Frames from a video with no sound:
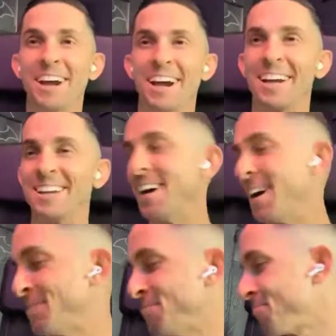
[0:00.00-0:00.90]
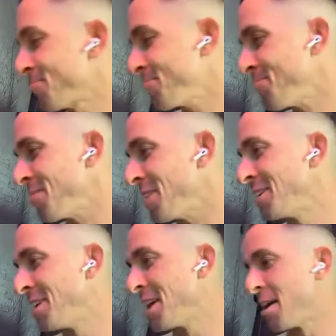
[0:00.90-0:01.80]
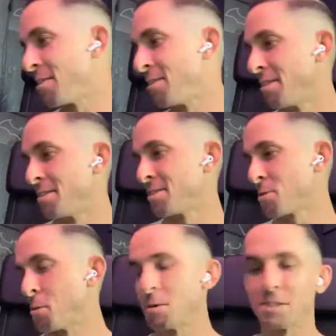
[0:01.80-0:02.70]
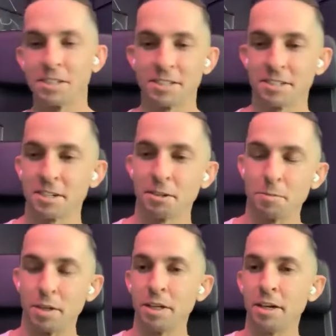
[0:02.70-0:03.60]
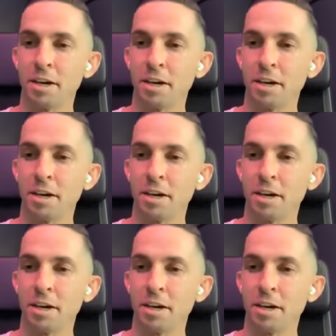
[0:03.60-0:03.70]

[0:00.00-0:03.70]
And yeah, this quarantine has killed me.